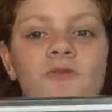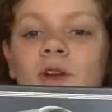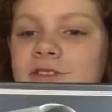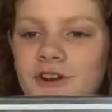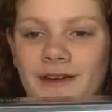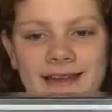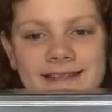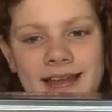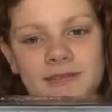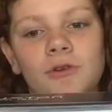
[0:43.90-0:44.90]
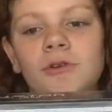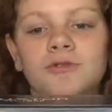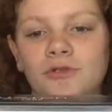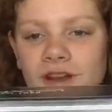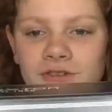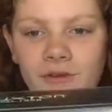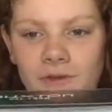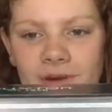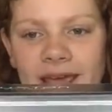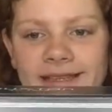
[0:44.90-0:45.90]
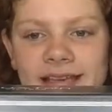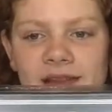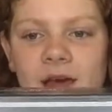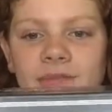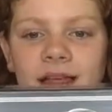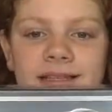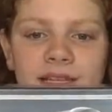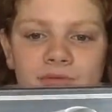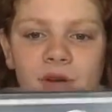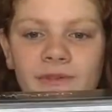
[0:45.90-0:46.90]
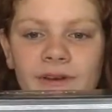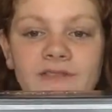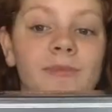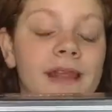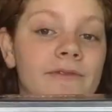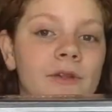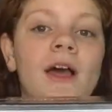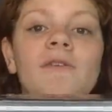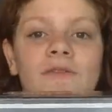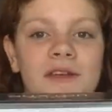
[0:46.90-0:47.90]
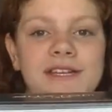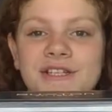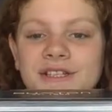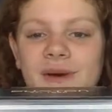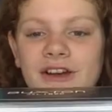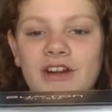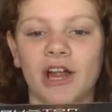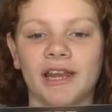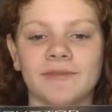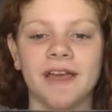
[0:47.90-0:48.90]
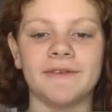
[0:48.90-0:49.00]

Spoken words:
Retro handset, old school retro phone handset, plugs into your mobile device for playful, vintage-inspired calling.